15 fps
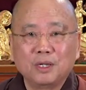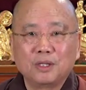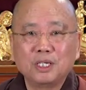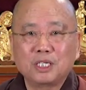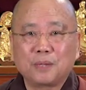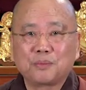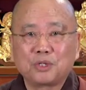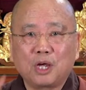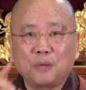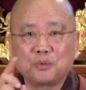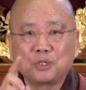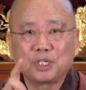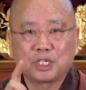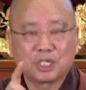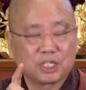This
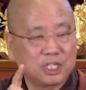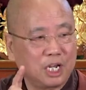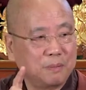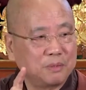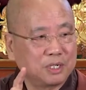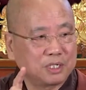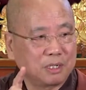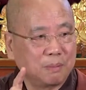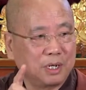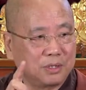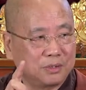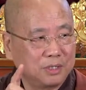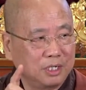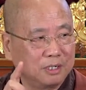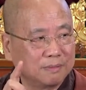absorption is the same as
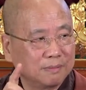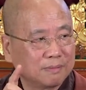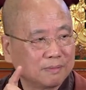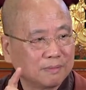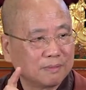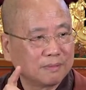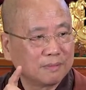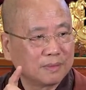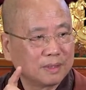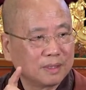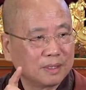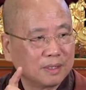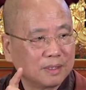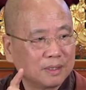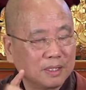samadhi.
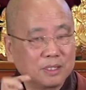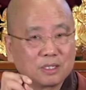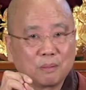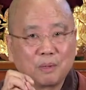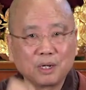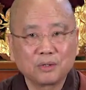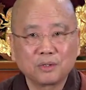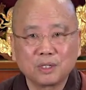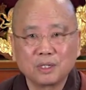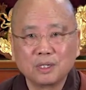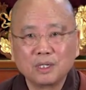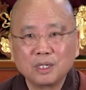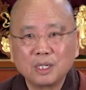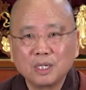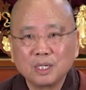In samadhi,
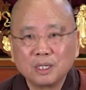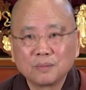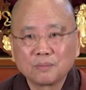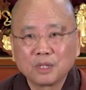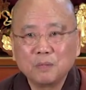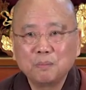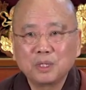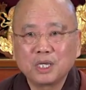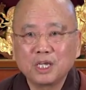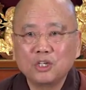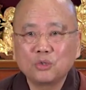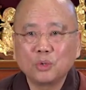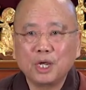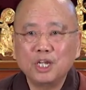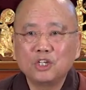he
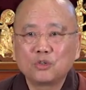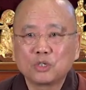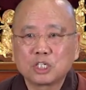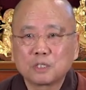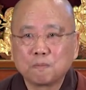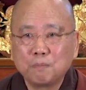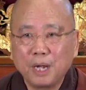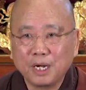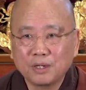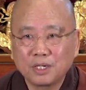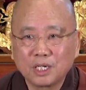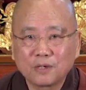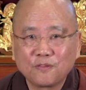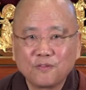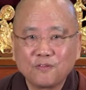begins to introspect
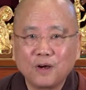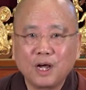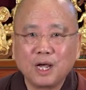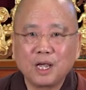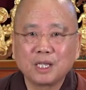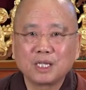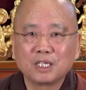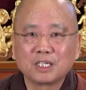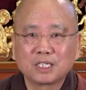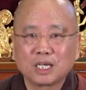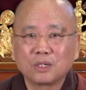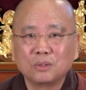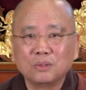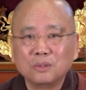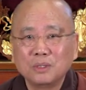his fine and
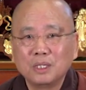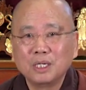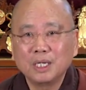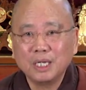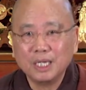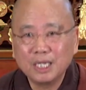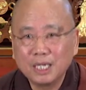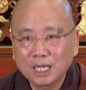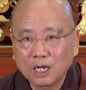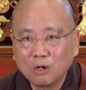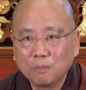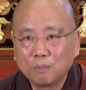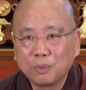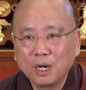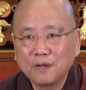subtle in and
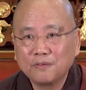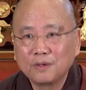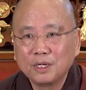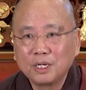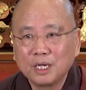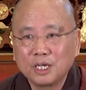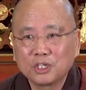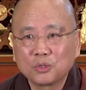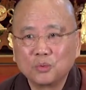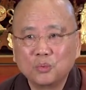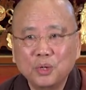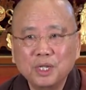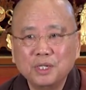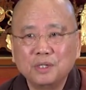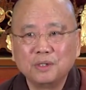out breath as a
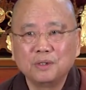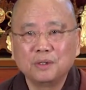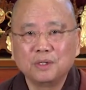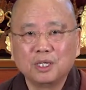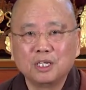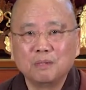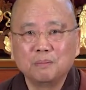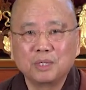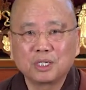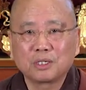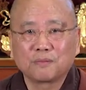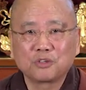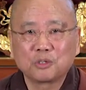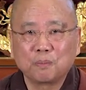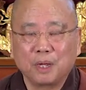wind in the midst
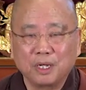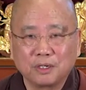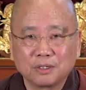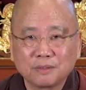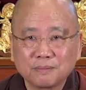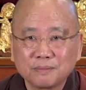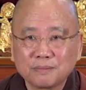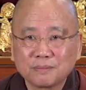of space.